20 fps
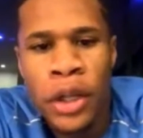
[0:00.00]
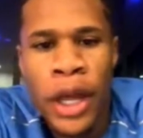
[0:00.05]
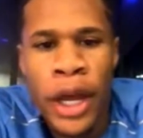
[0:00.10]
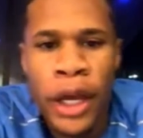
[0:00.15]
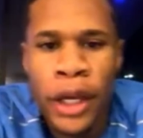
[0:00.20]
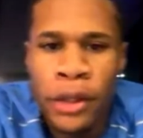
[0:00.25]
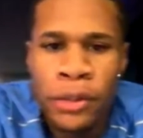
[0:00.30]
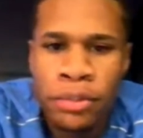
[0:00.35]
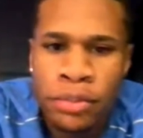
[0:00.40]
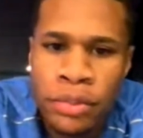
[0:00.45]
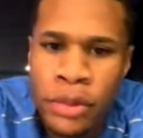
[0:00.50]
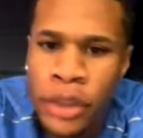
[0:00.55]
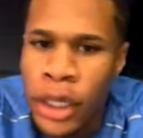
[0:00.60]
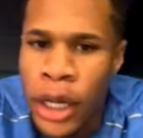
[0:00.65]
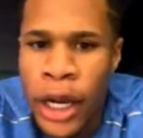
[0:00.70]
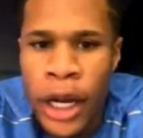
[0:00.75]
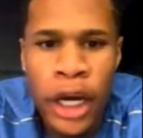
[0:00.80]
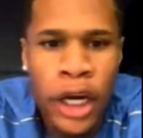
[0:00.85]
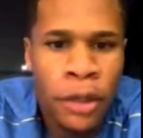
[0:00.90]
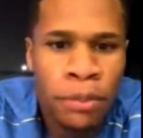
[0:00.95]
like
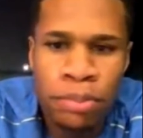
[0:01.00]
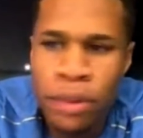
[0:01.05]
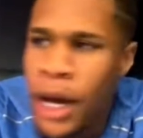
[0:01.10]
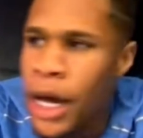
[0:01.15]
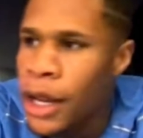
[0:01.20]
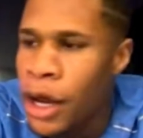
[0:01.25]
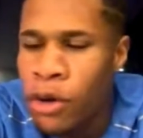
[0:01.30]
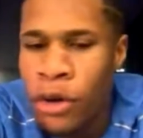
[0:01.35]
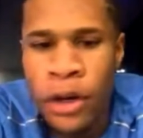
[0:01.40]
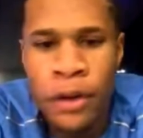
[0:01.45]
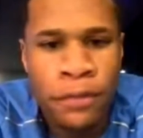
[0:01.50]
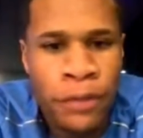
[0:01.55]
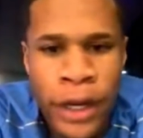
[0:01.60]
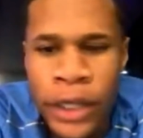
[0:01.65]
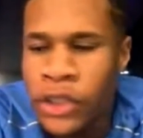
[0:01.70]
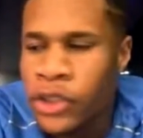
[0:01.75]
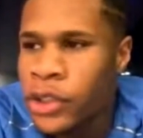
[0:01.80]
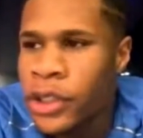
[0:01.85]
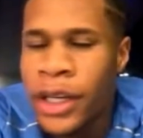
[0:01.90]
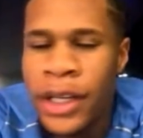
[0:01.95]
I got a problem, I want to
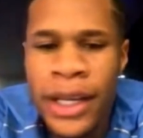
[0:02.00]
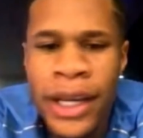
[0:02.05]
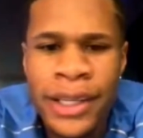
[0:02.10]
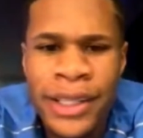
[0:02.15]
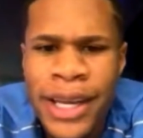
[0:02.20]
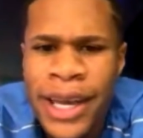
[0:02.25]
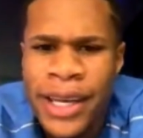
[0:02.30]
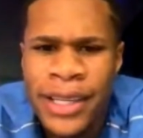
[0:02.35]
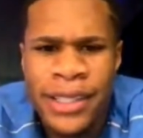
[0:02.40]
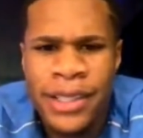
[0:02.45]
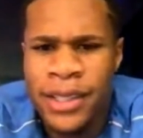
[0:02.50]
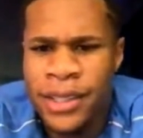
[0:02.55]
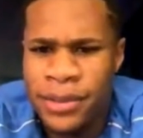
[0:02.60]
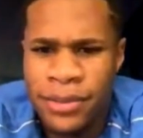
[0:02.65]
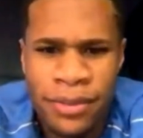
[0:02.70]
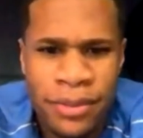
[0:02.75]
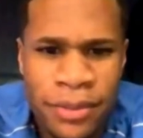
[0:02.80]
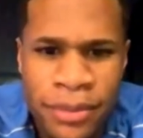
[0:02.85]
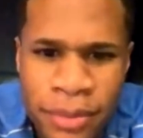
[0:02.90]
fight you or nothing like that. It's just,